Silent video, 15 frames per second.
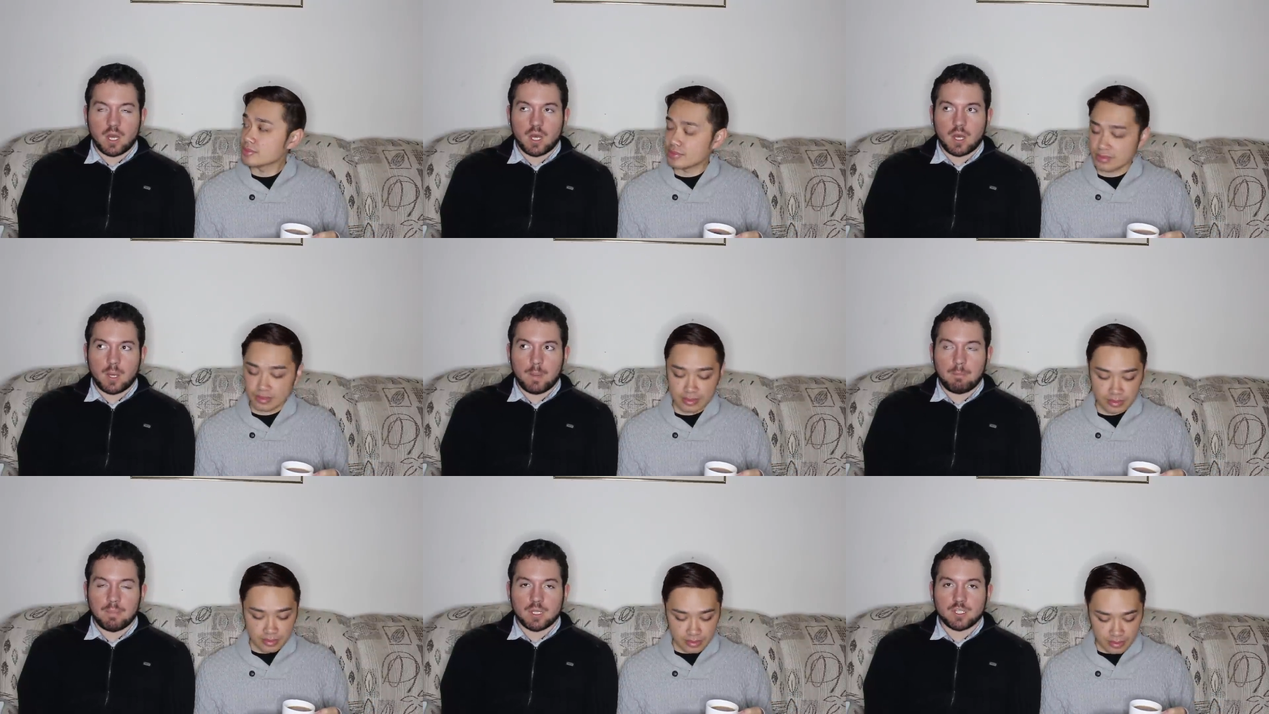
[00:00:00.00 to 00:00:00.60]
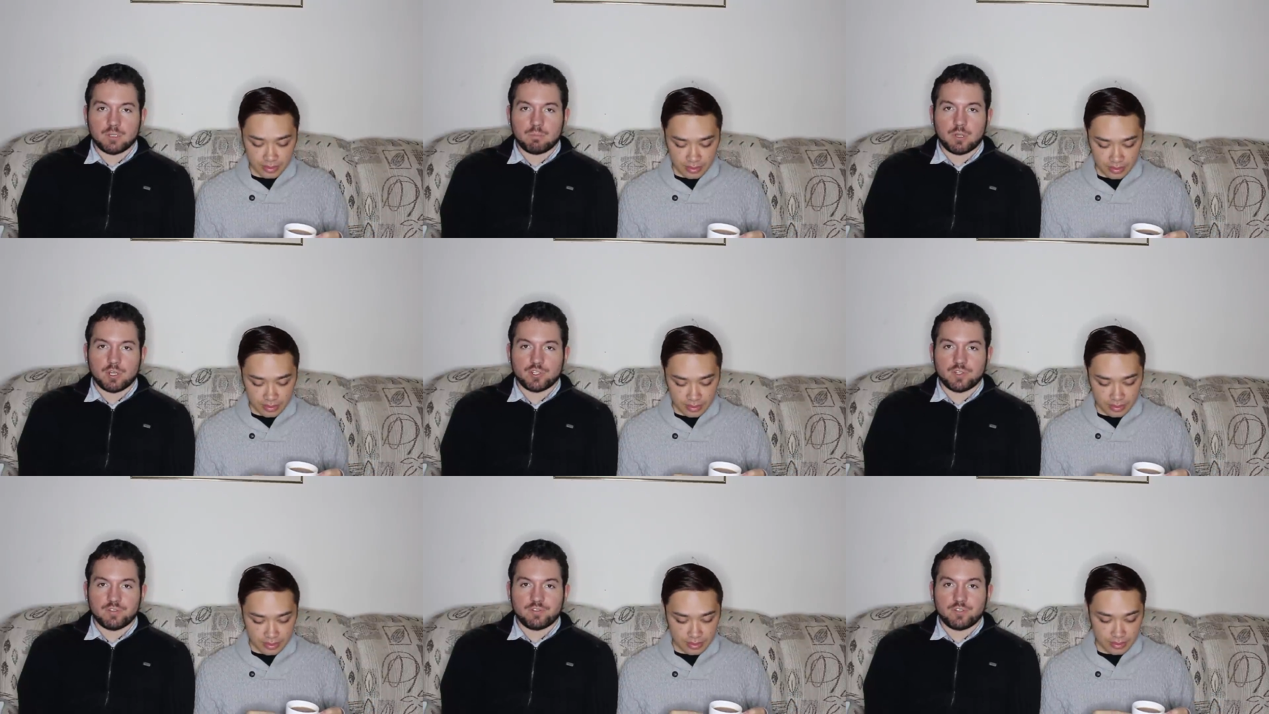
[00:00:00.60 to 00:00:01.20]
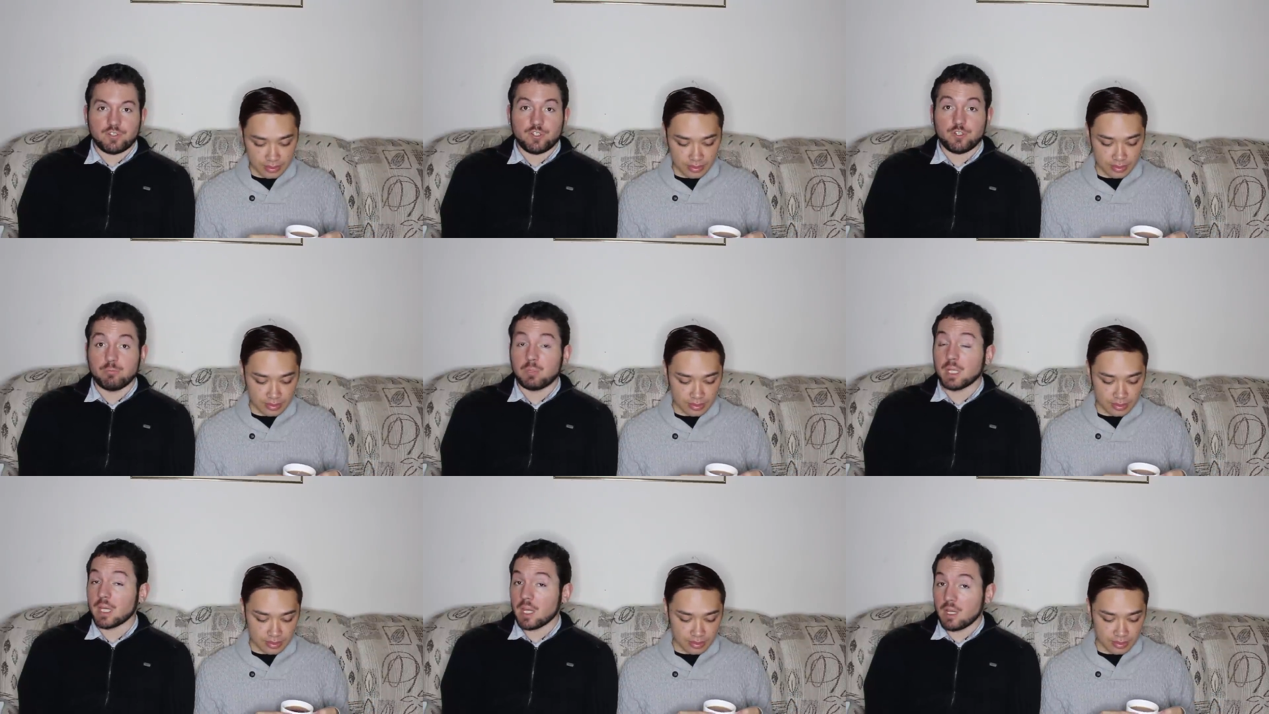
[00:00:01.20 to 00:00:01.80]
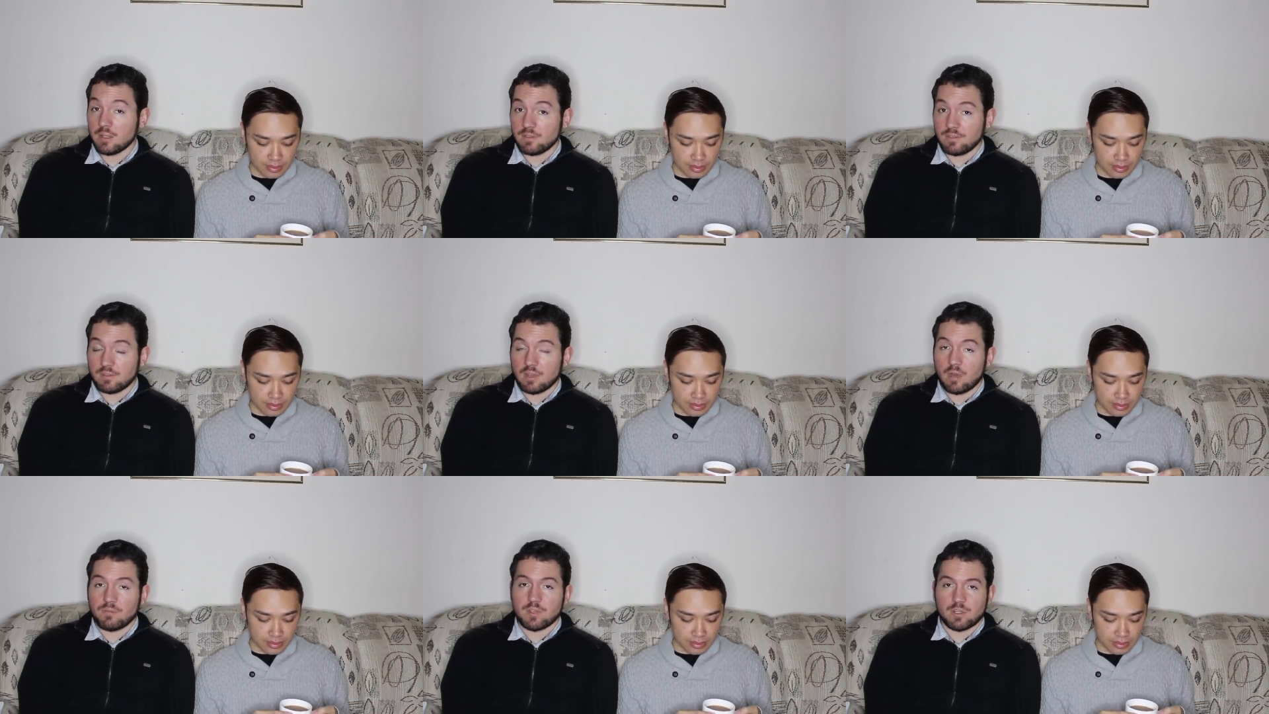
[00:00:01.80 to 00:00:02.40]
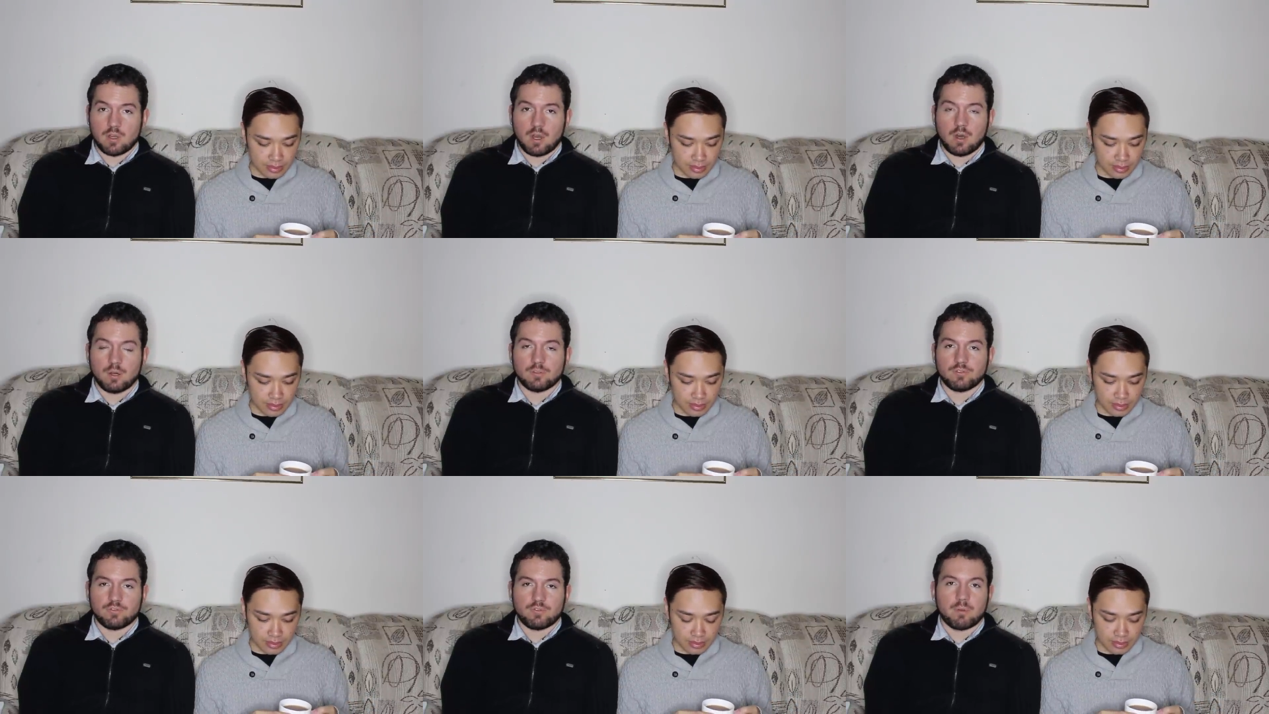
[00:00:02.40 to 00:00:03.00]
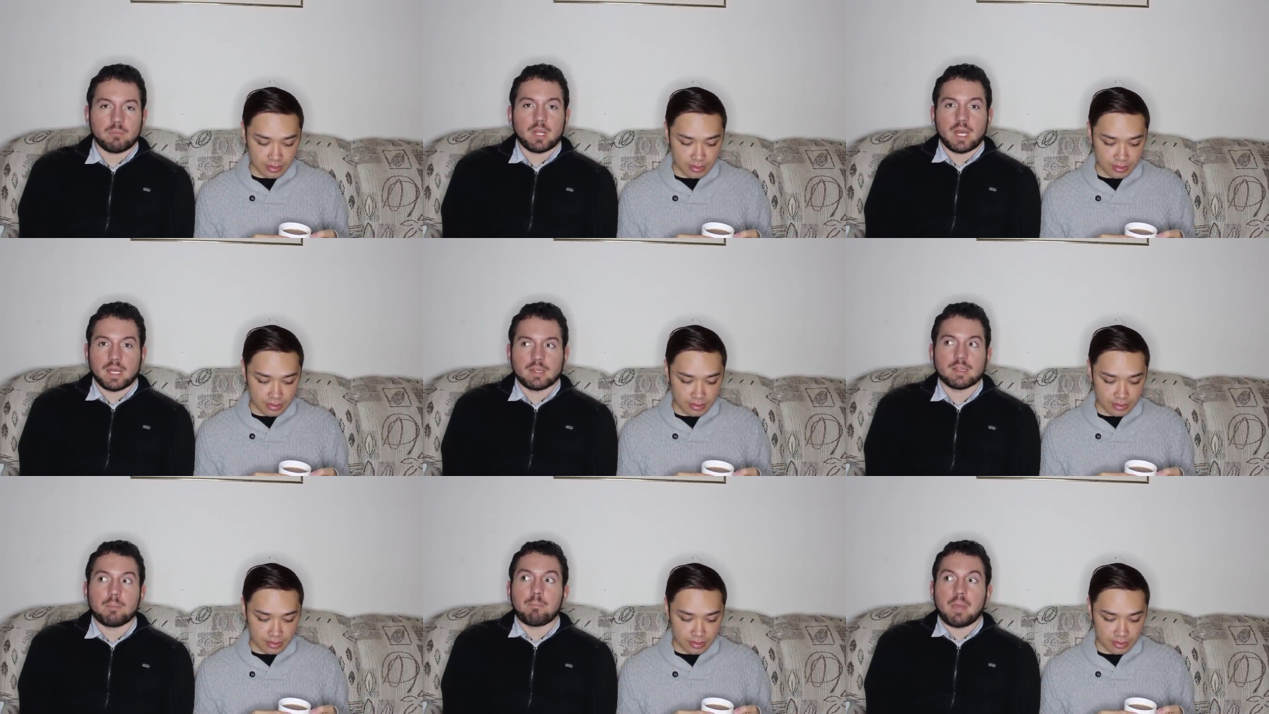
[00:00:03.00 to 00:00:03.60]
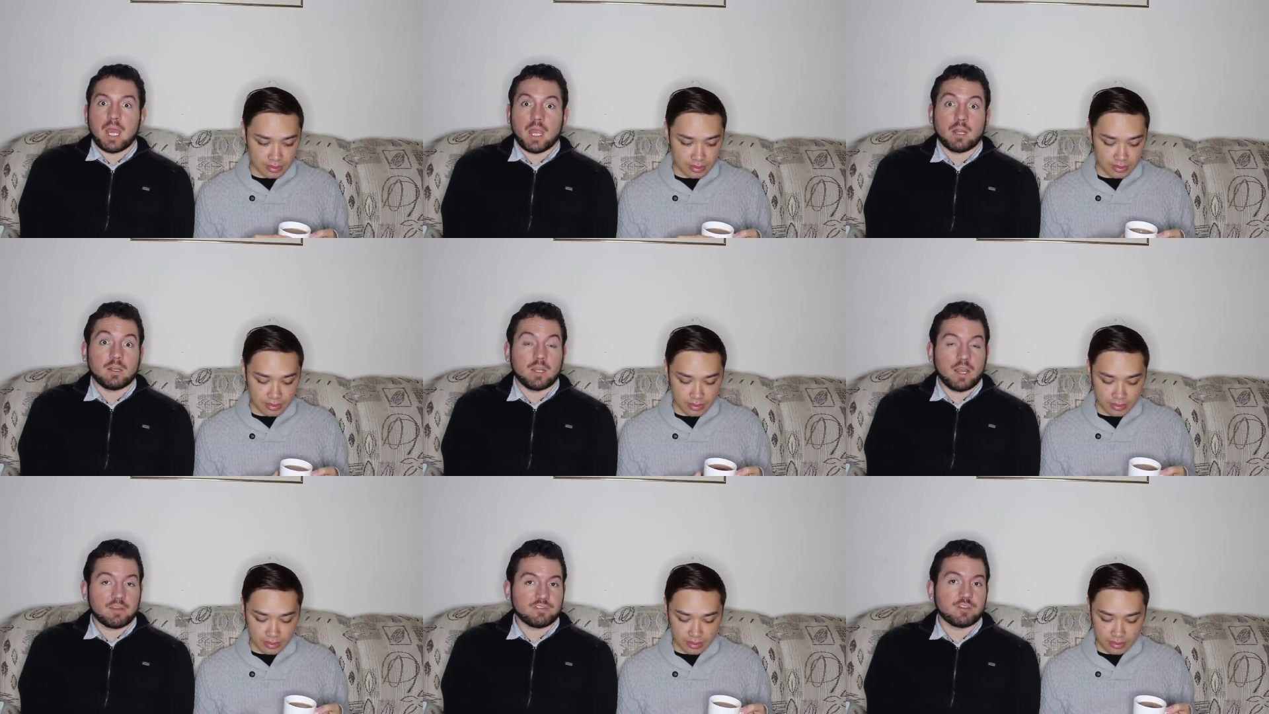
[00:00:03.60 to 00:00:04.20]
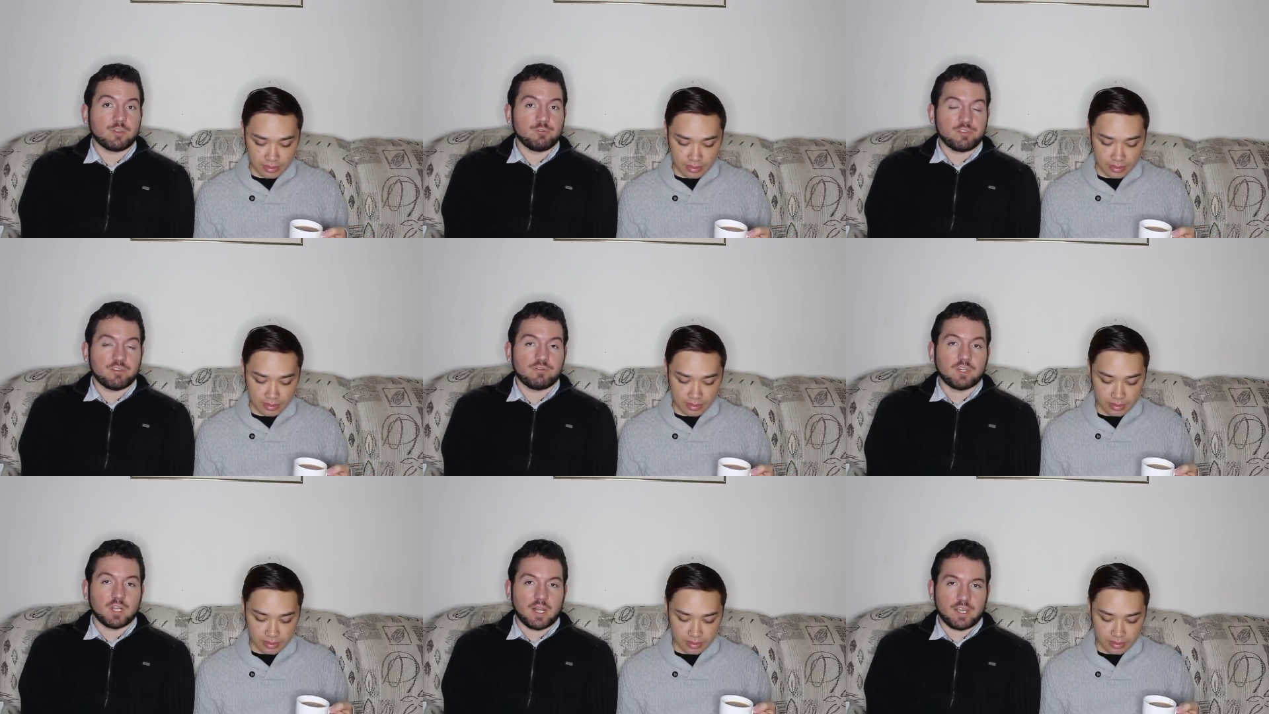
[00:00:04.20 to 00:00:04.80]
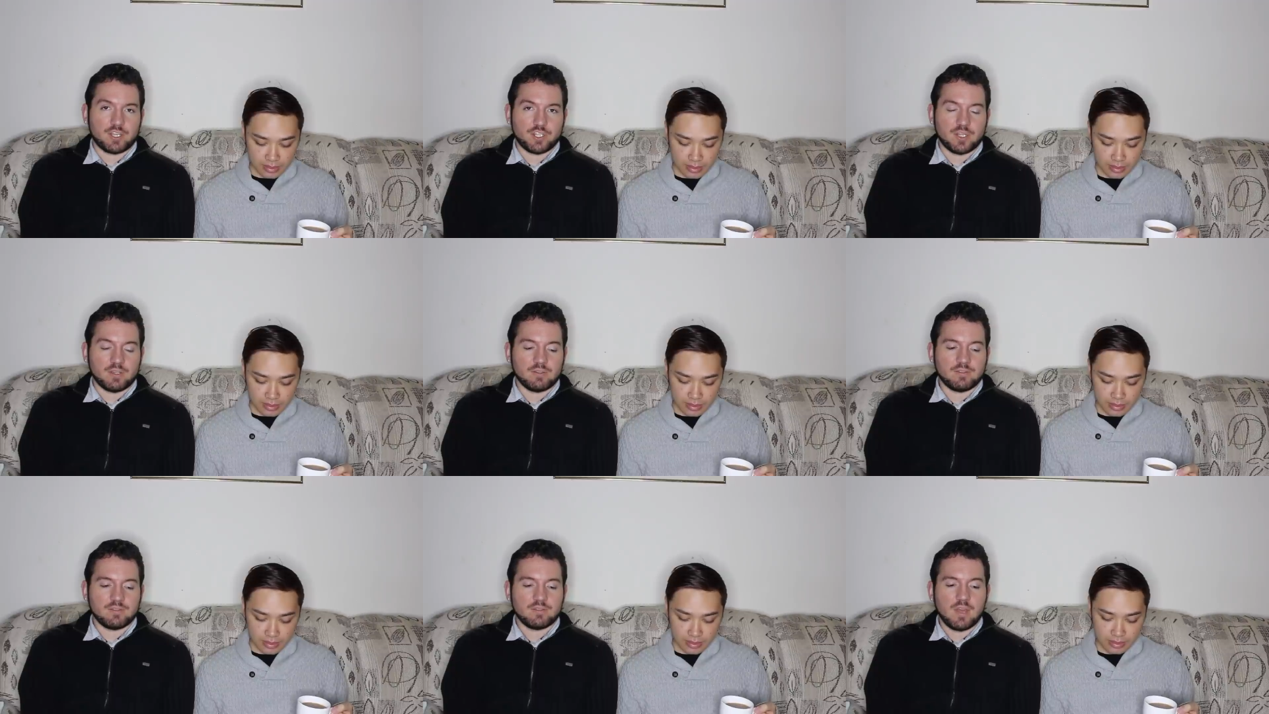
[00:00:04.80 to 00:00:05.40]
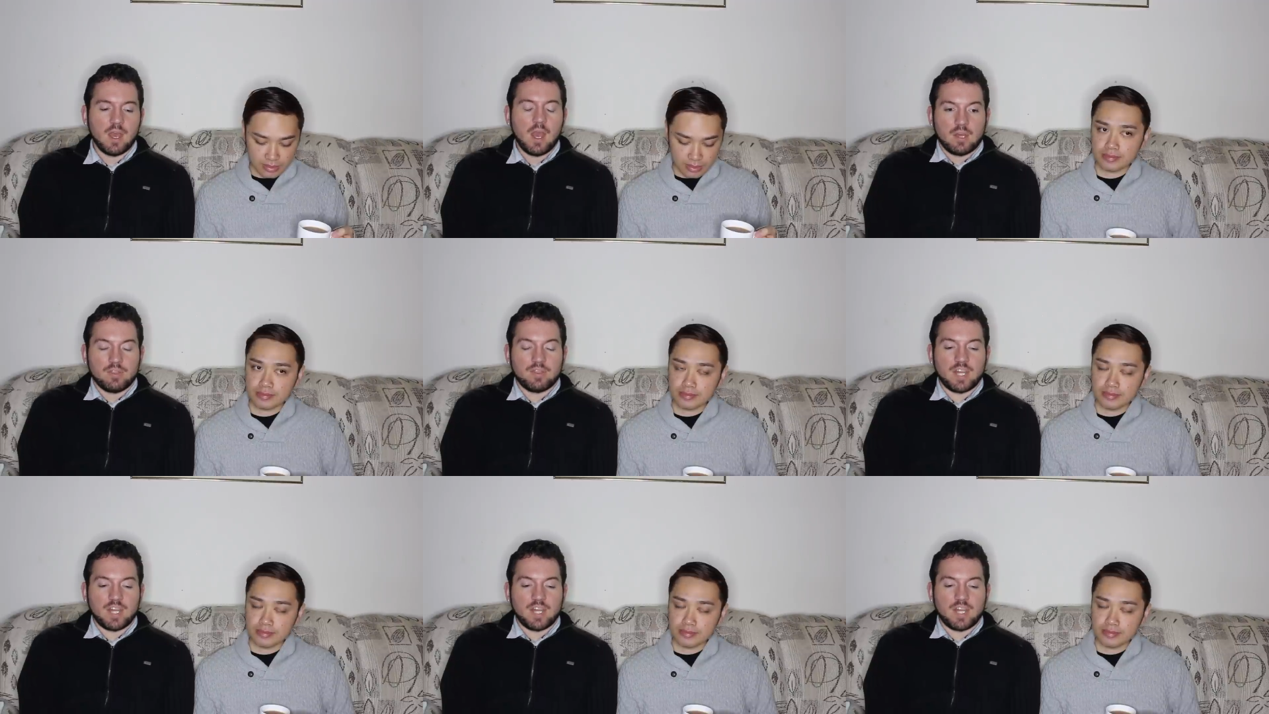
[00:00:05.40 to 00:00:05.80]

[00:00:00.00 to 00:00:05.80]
Speaker 1: um, to purchase duplicates of the dolls from like the main exclusive collections,